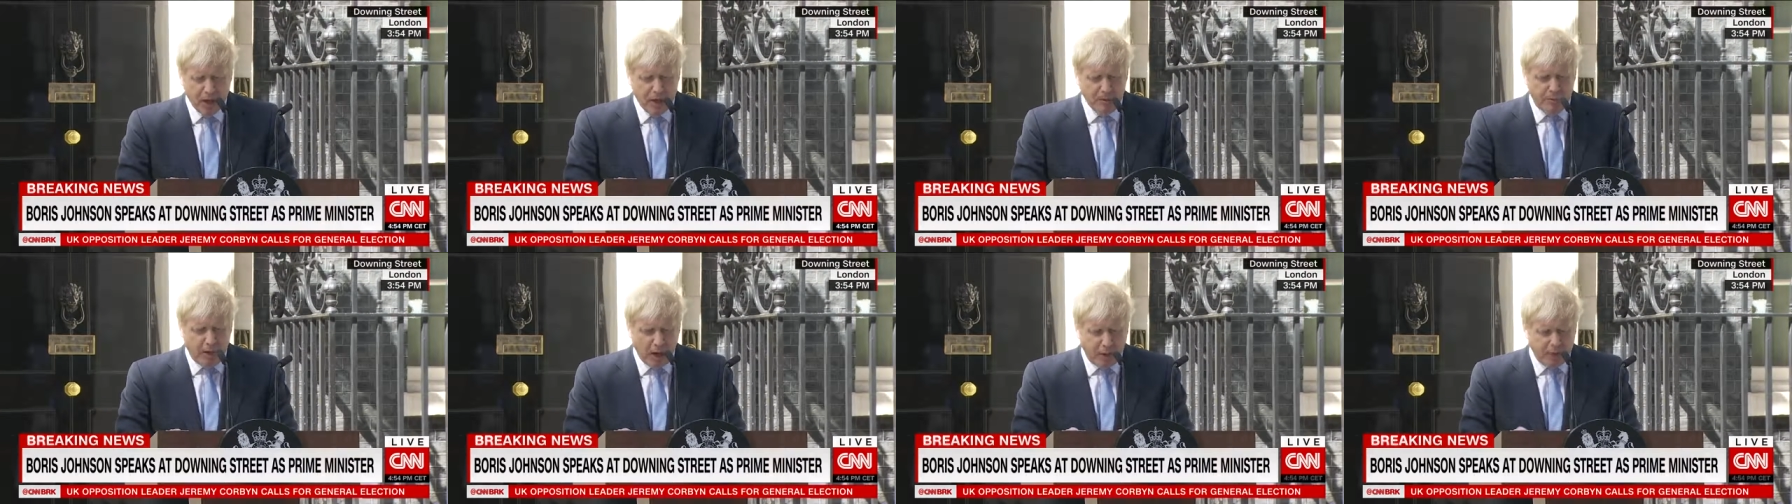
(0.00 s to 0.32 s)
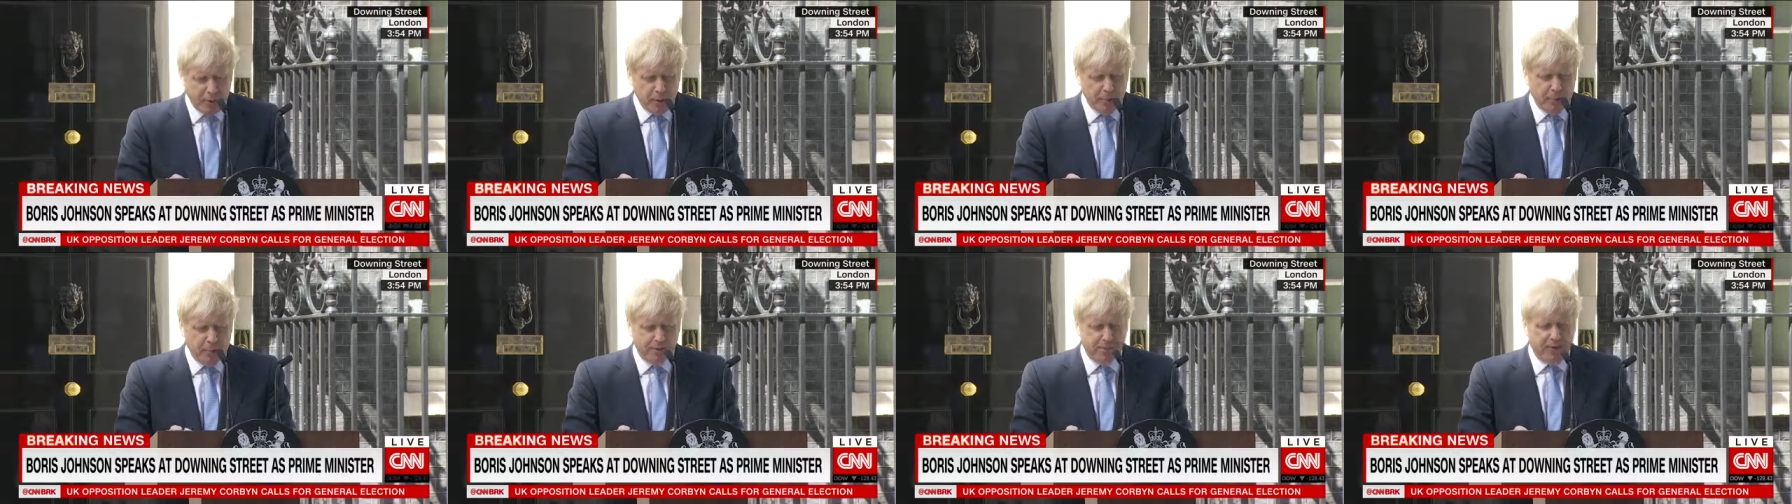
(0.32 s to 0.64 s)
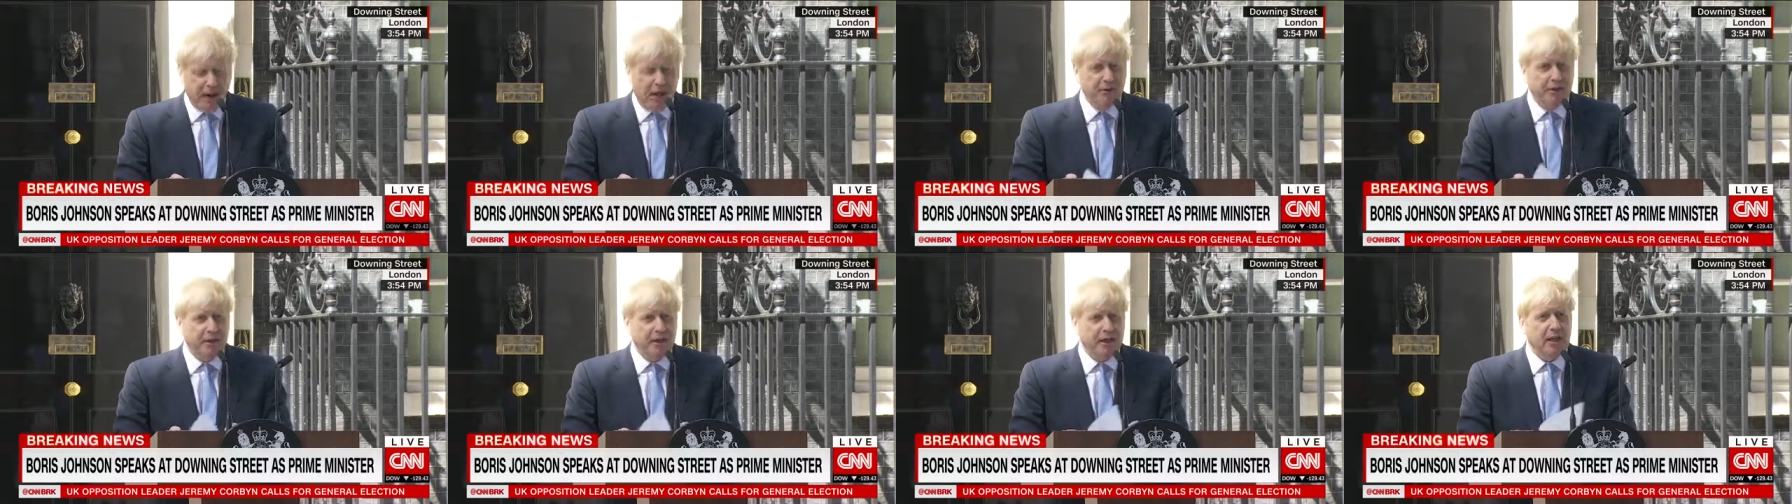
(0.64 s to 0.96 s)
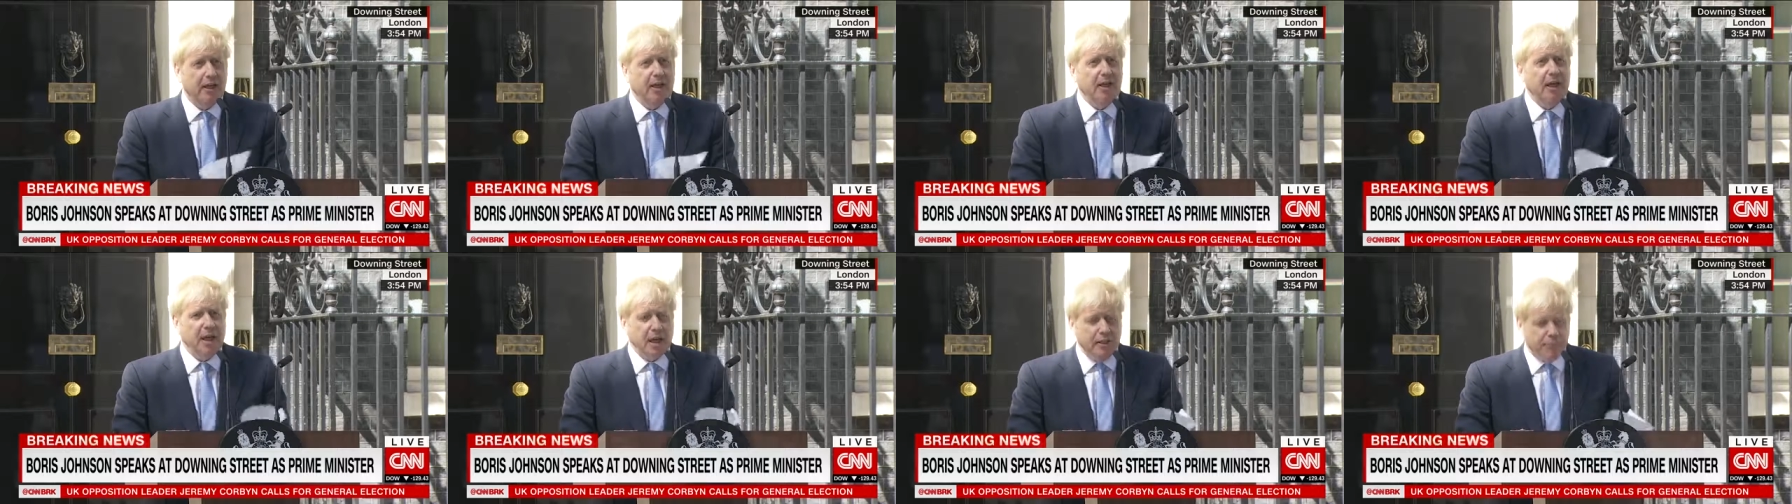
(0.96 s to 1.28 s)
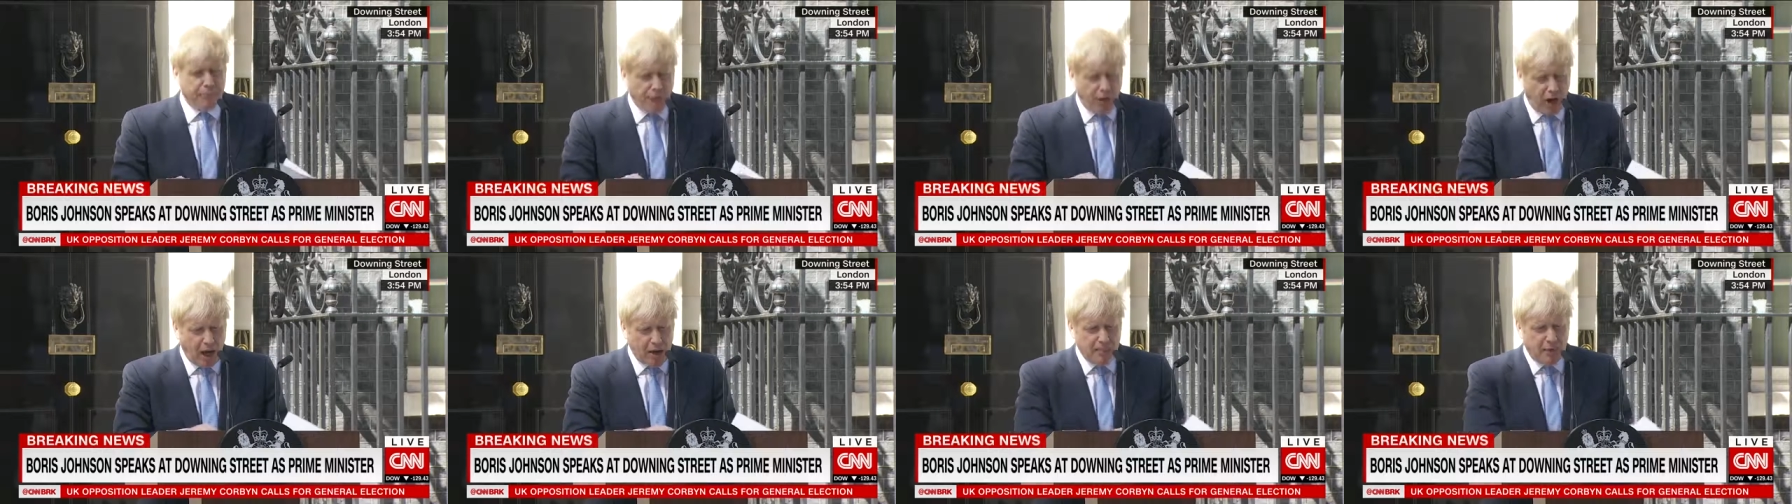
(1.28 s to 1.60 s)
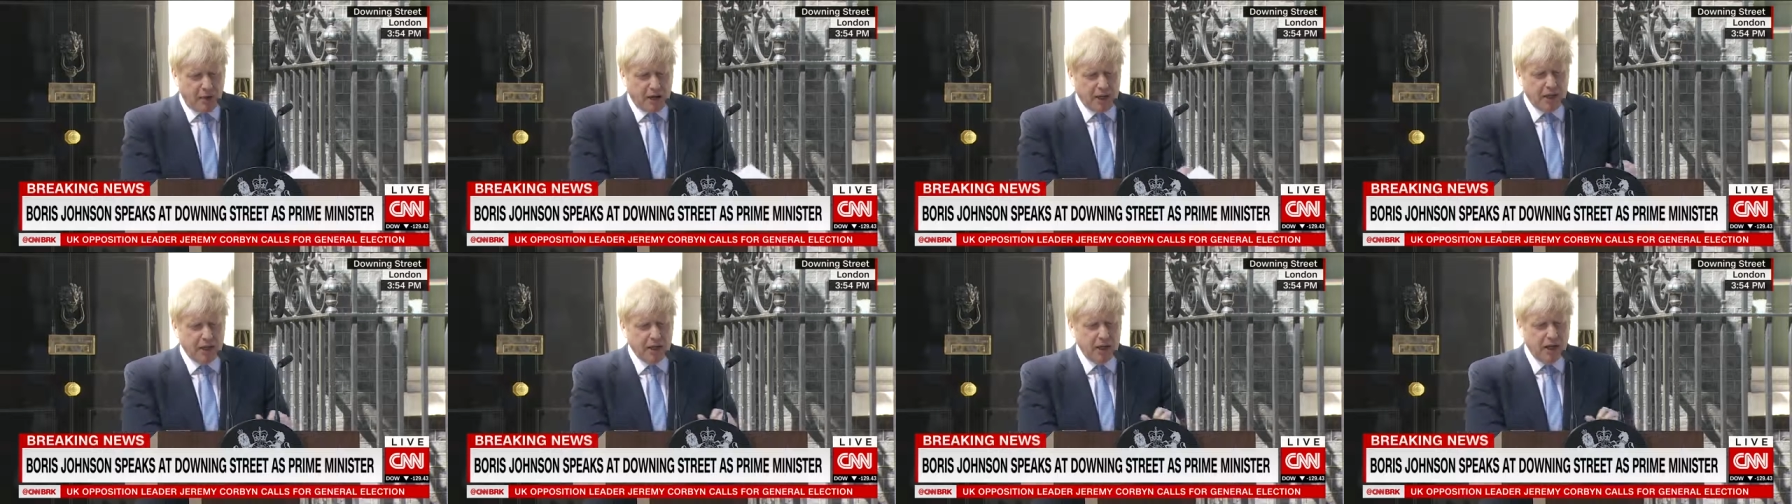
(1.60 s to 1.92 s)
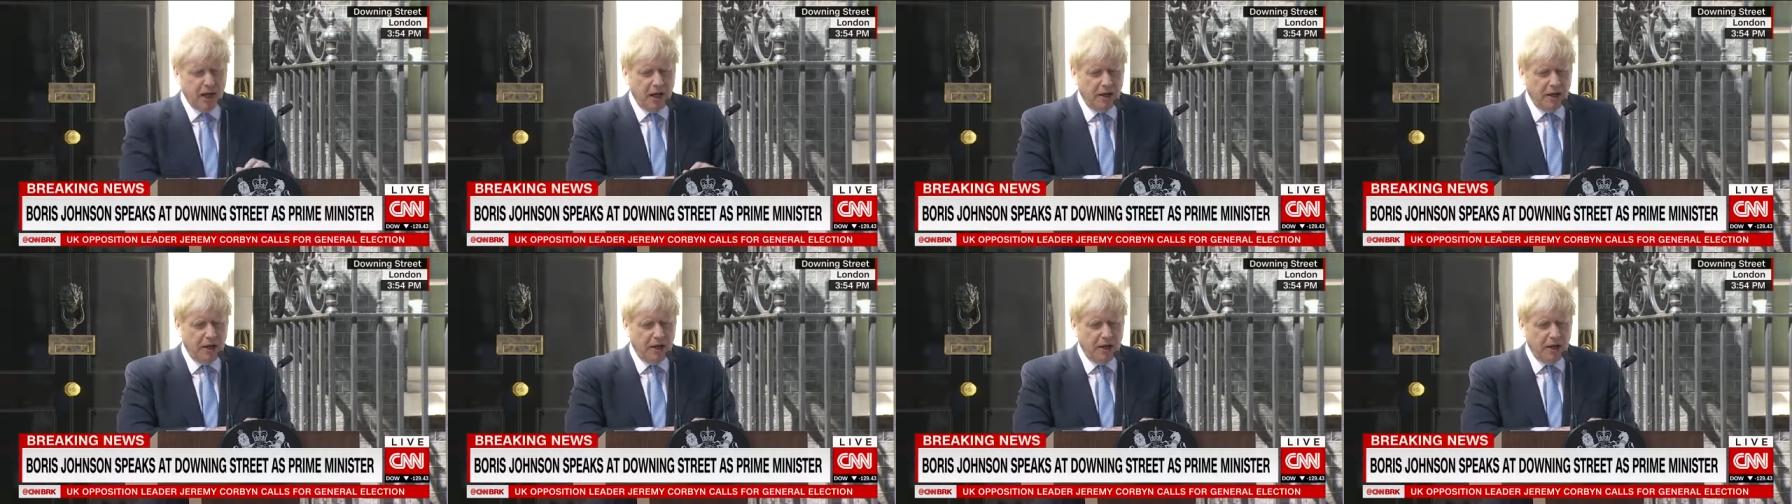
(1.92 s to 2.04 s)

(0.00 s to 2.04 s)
per pupil funding in primary